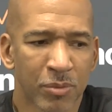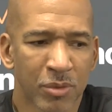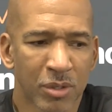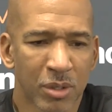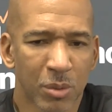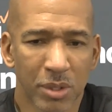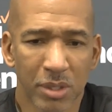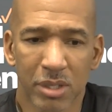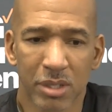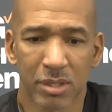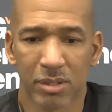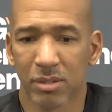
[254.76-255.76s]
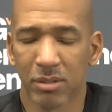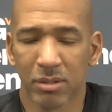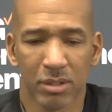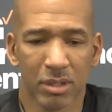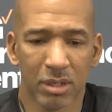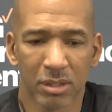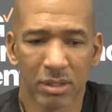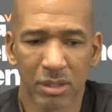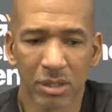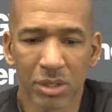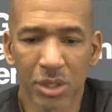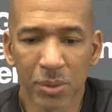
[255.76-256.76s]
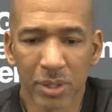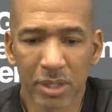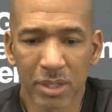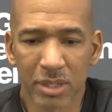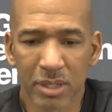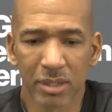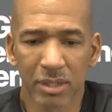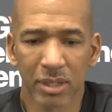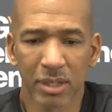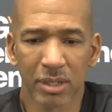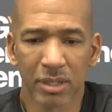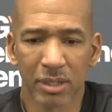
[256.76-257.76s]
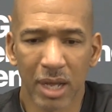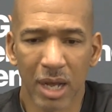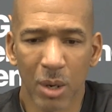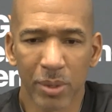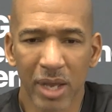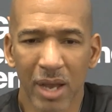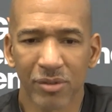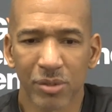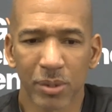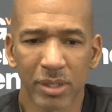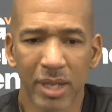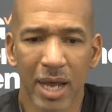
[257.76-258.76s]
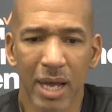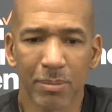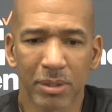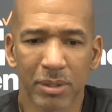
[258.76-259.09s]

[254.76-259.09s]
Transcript: With the newness and how we have to adapt,